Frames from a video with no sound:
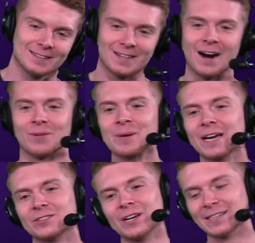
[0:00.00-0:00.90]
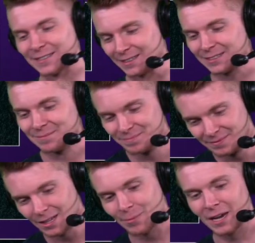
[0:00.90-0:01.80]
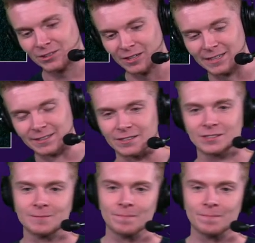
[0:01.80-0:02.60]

all right, let me ask you guys this. Let me ask you guys this.